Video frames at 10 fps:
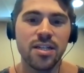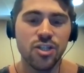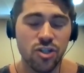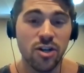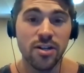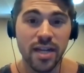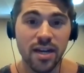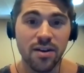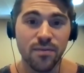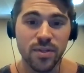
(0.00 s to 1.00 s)
Start your day
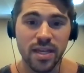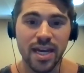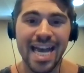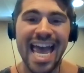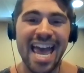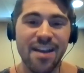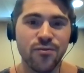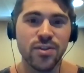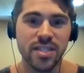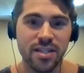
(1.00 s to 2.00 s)
off with that
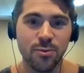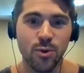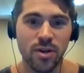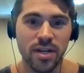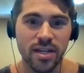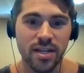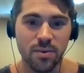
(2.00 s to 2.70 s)
every single morning